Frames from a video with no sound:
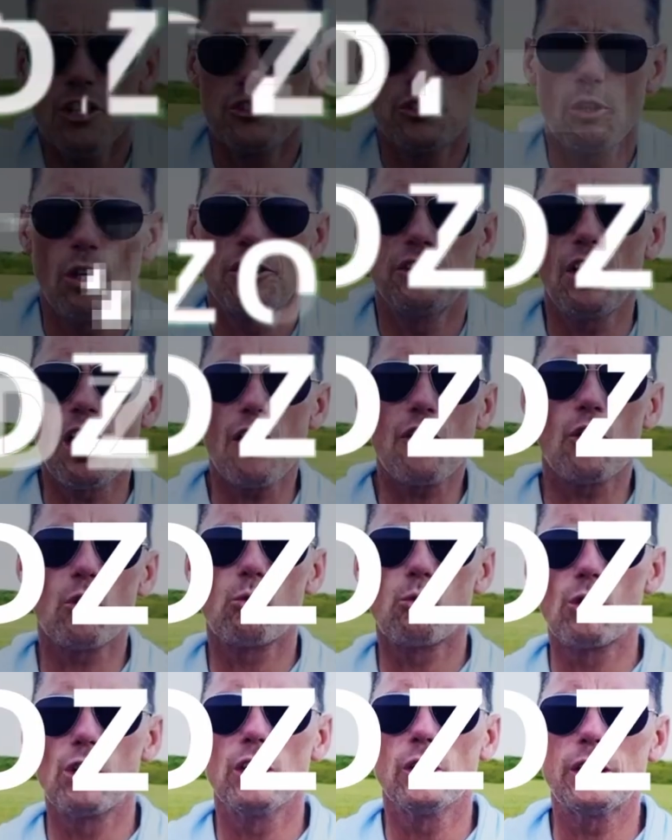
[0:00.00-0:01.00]
So another
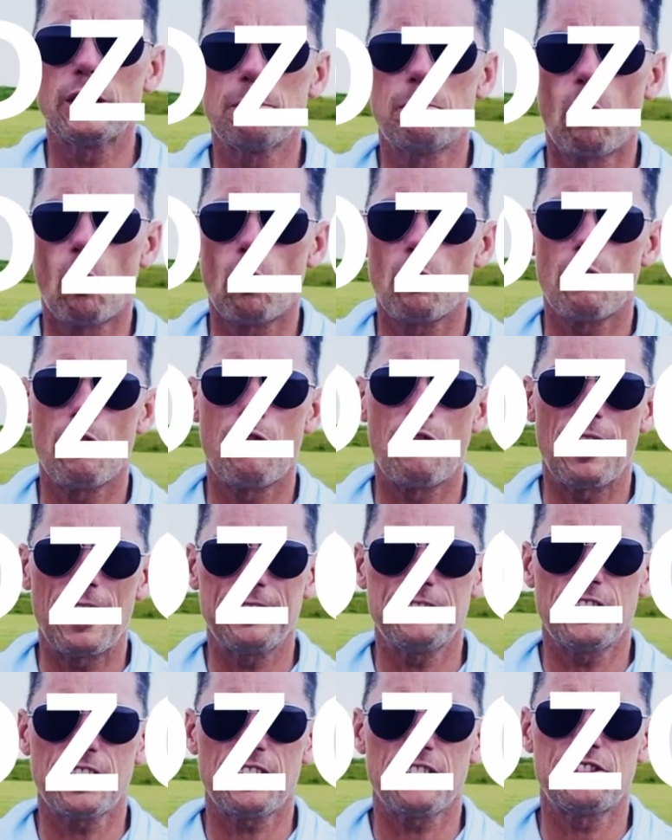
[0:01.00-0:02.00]
really important
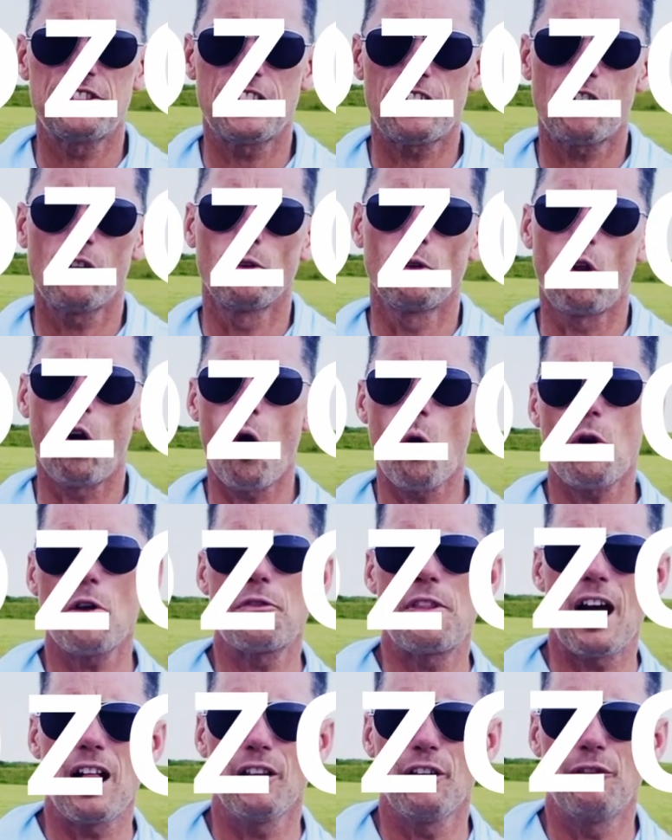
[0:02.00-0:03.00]
thing to consider along
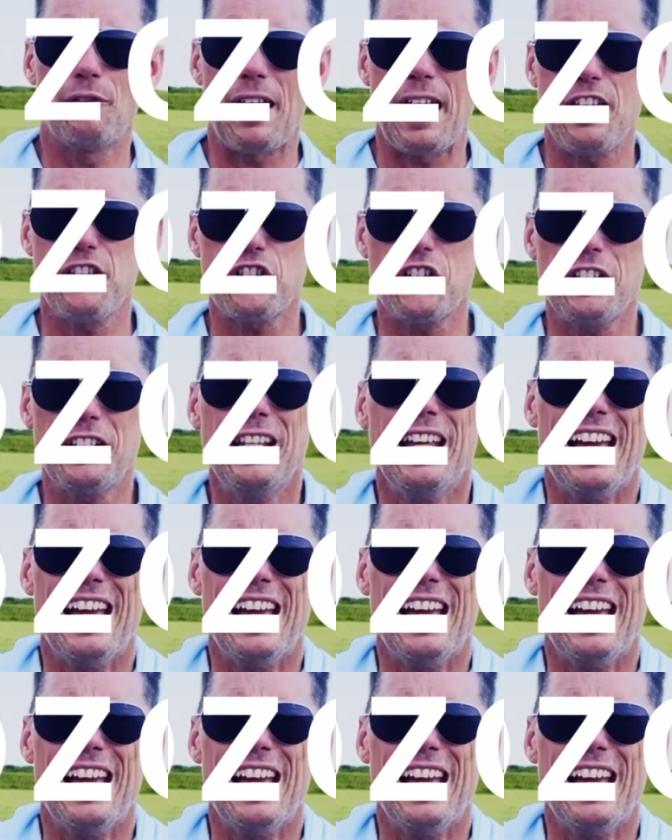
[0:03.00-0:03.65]
with the elevation